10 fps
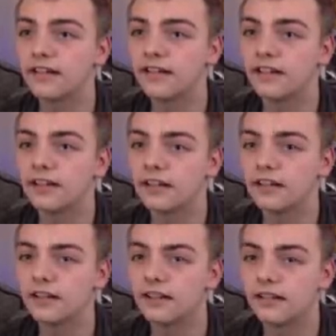
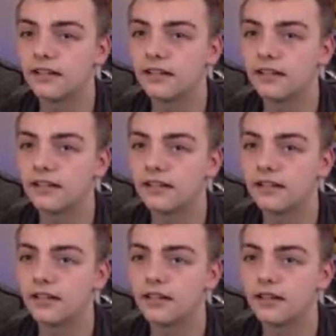
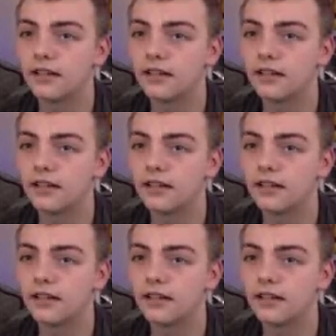[no speech]